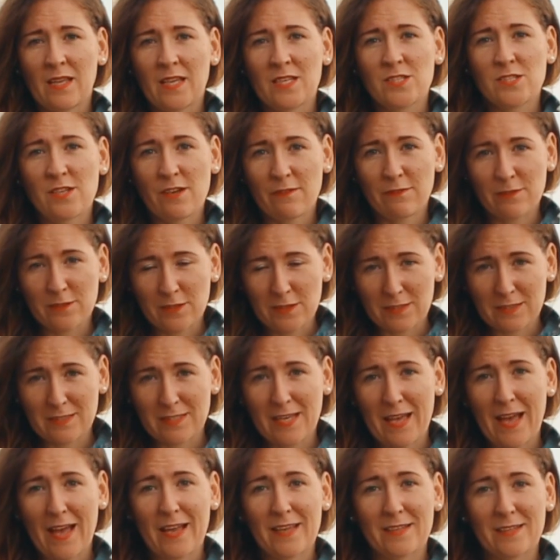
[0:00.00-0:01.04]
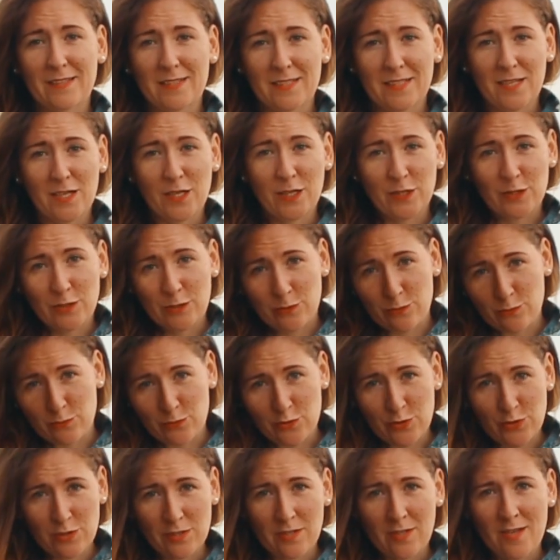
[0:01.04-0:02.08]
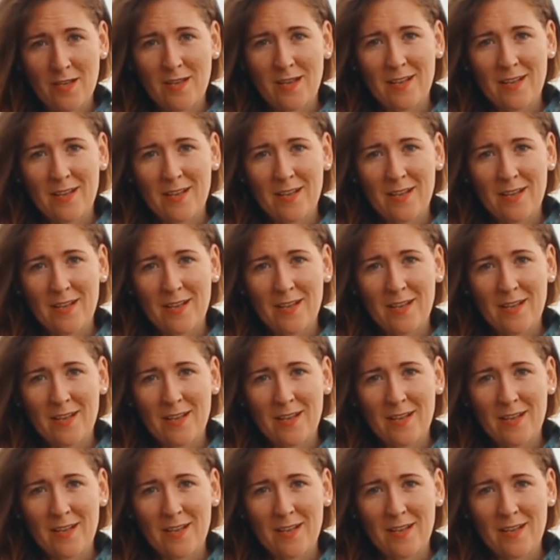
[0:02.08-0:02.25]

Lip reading: I definitely had a huge